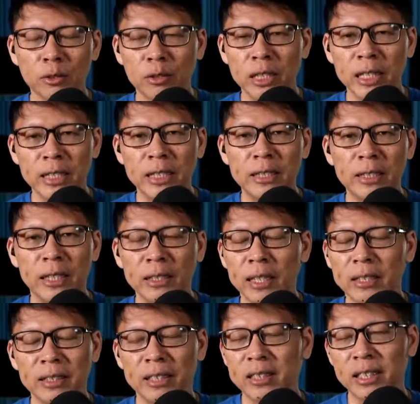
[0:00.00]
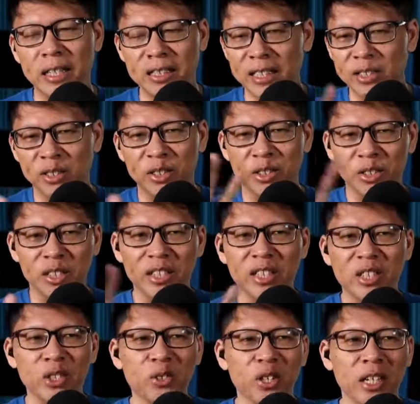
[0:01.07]
ladies like that." And I said, no,
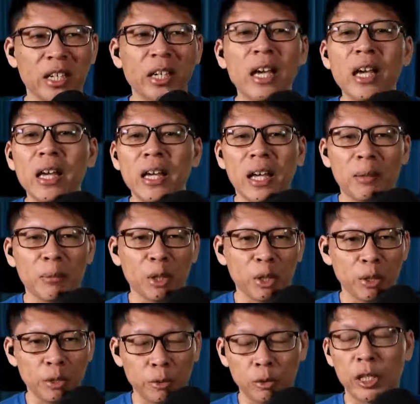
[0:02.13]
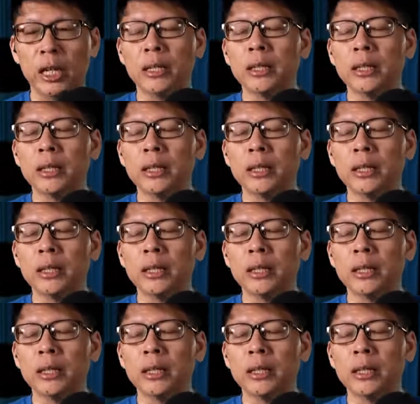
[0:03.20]
just joking. I'm not going to do that.